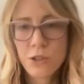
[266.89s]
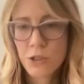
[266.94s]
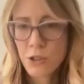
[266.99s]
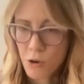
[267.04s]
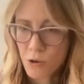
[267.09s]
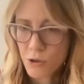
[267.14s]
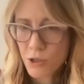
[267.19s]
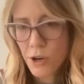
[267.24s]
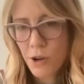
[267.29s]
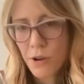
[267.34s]

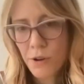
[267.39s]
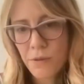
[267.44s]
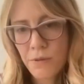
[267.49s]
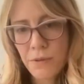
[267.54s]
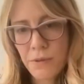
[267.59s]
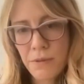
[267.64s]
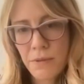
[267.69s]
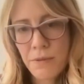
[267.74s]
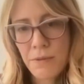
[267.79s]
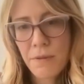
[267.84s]

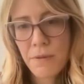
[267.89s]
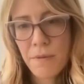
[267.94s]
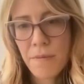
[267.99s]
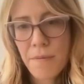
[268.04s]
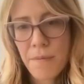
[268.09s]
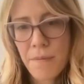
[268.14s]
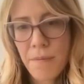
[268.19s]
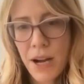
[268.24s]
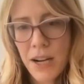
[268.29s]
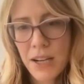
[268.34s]
shojo
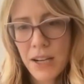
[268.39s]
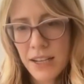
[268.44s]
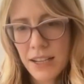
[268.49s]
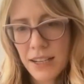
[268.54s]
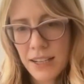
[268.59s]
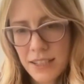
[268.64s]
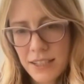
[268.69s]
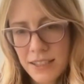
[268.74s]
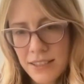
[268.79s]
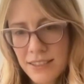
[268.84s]

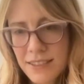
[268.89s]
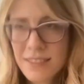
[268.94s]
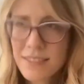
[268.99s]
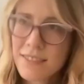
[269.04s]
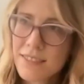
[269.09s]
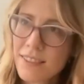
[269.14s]
manga.